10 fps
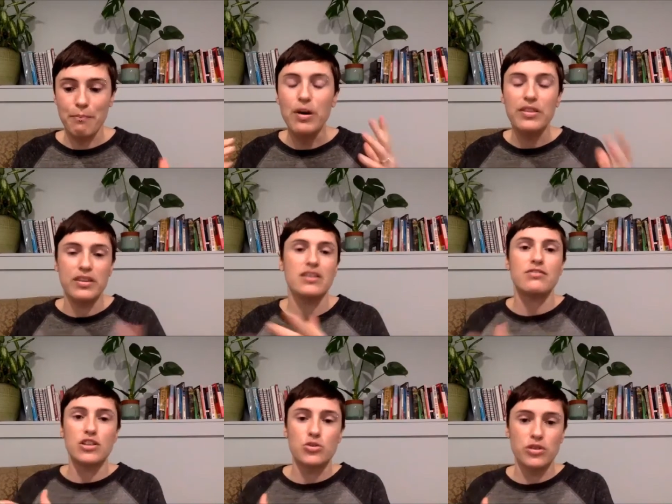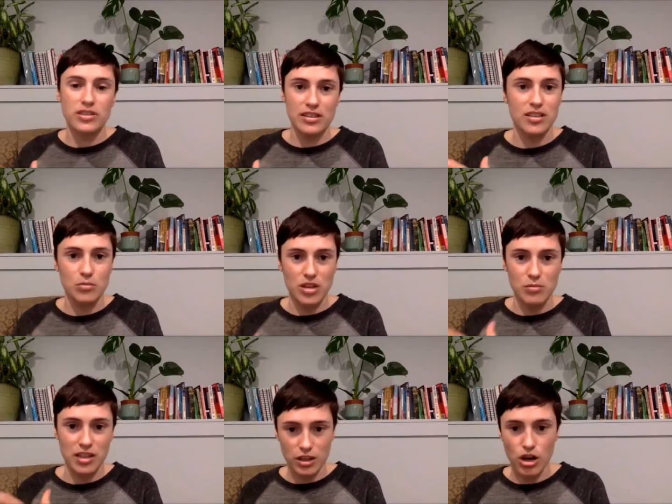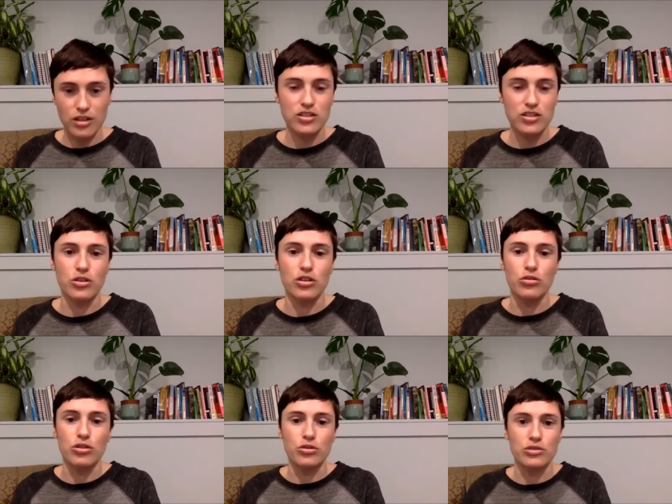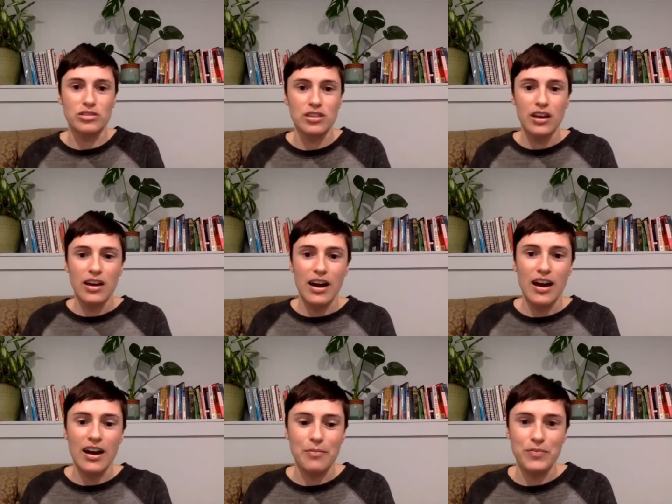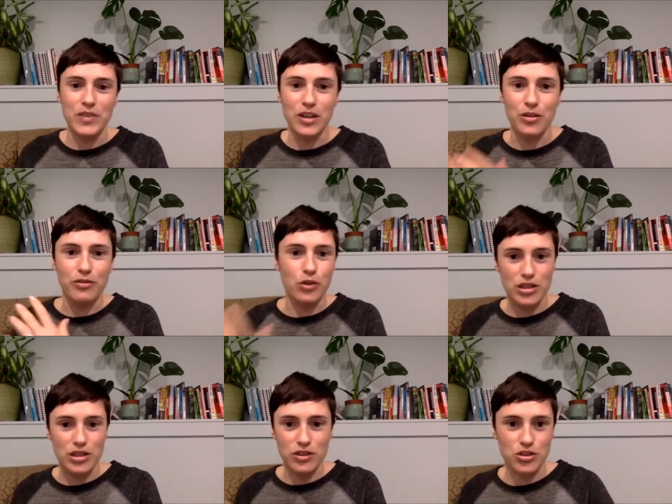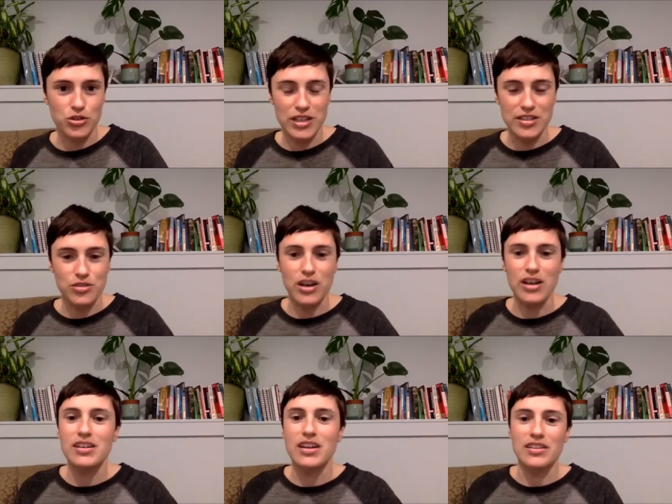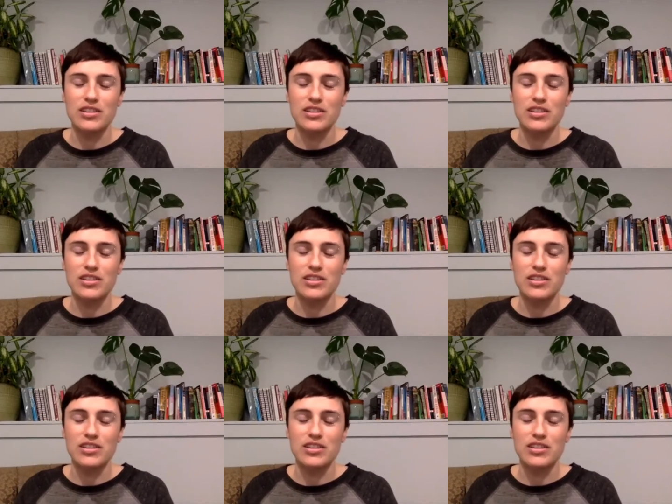but the individuals can sometimes get lost. So you lose the forest for the trees, right? And